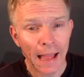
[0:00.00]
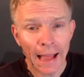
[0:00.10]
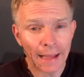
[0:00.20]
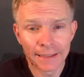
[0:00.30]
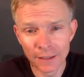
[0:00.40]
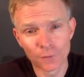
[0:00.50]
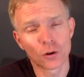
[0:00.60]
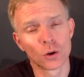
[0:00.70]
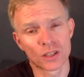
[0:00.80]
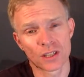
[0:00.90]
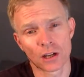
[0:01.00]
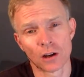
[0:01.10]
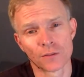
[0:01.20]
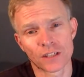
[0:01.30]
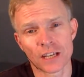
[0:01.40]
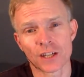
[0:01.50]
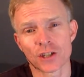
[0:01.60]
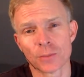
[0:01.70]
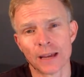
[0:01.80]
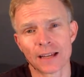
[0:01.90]
And then, of course, the conversation
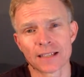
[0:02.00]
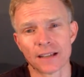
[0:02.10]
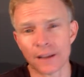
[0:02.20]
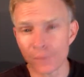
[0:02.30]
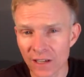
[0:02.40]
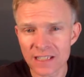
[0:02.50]
to be had as South Africans.